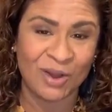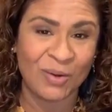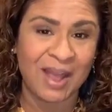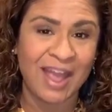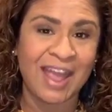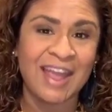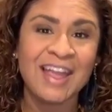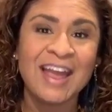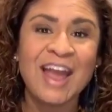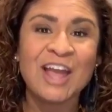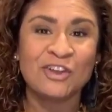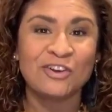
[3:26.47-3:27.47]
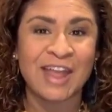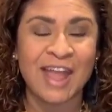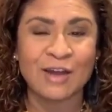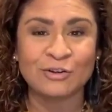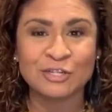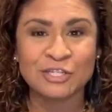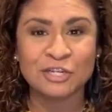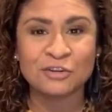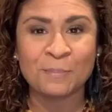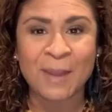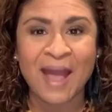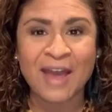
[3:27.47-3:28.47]
okay? Your counters in
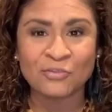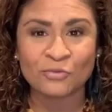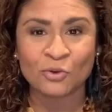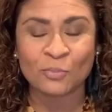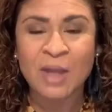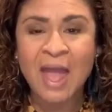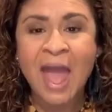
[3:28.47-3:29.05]
your bathroom.